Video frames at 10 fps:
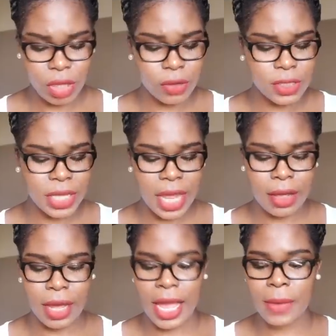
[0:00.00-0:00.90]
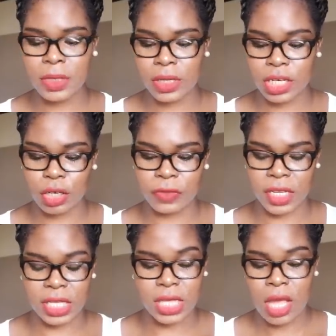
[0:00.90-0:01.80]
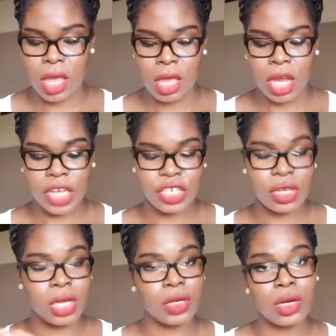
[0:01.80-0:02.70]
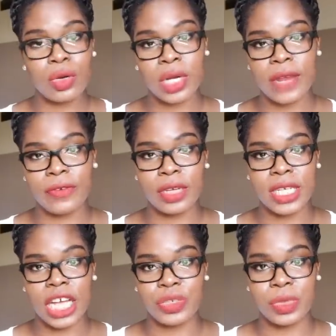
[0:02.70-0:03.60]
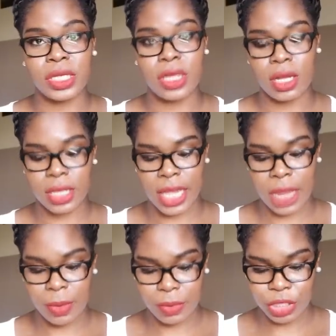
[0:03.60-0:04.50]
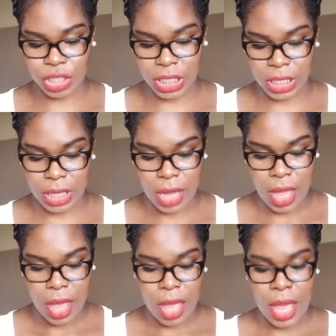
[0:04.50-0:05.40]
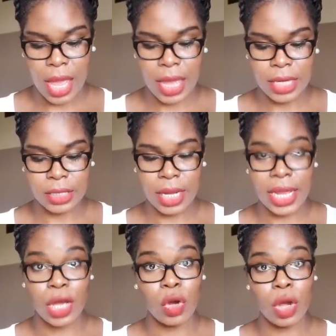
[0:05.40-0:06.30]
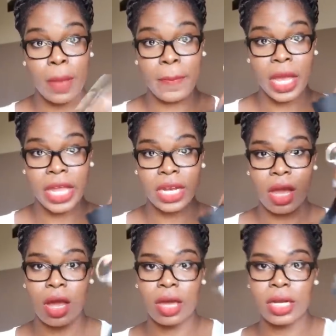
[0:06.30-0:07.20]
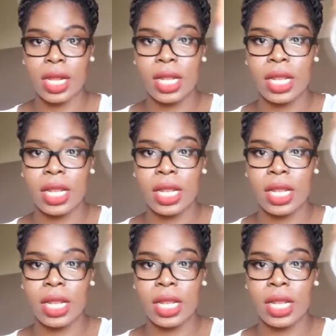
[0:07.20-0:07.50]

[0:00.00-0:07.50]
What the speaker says: So yeah, I absolutely love this. I just unhook whatever attachment is on the cable machine and I hook mine on